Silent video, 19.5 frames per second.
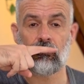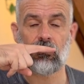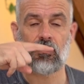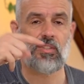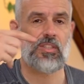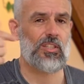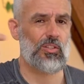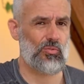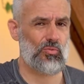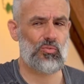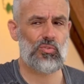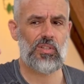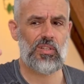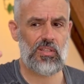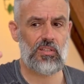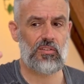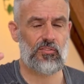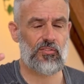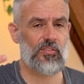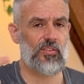you can
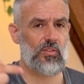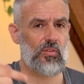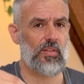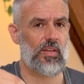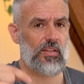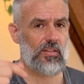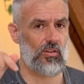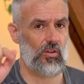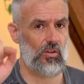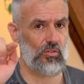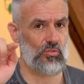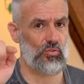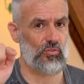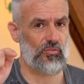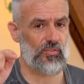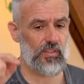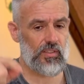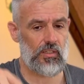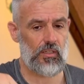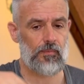really feel that on your
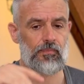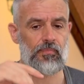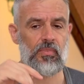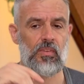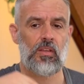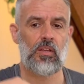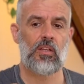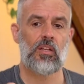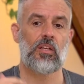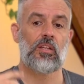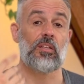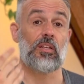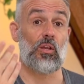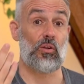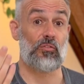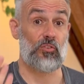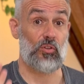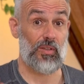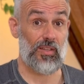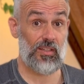finger. Now,
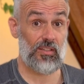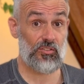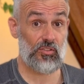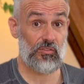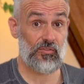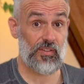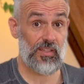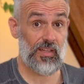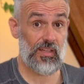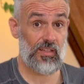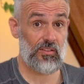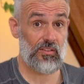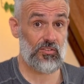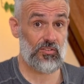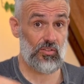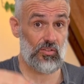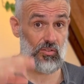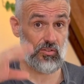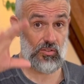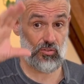if you ease off again
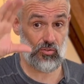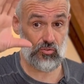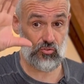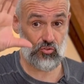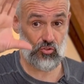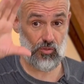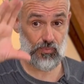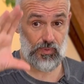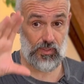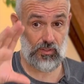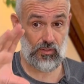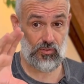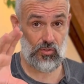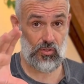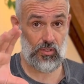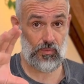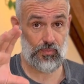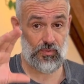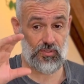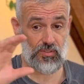so that you're dropping
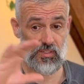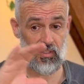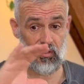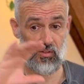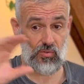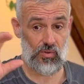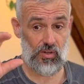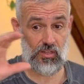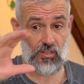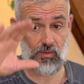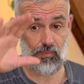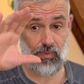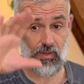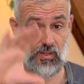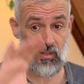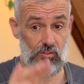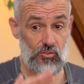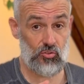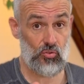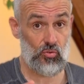30%, around
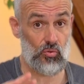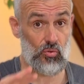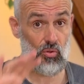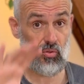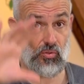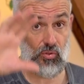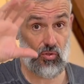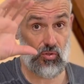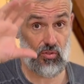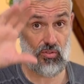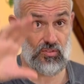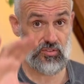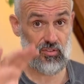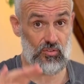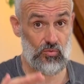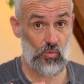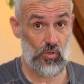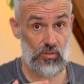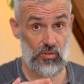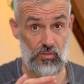about 2/3 is
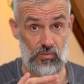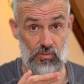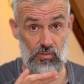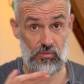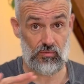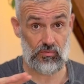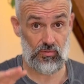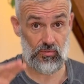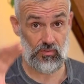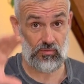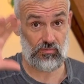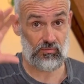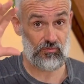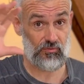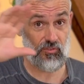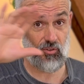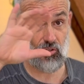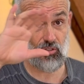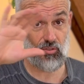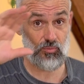what the
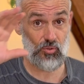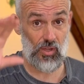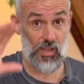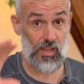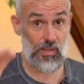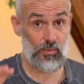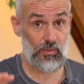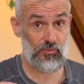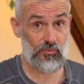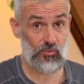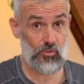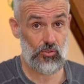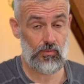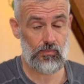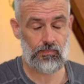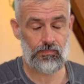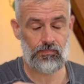volume you're aiming for.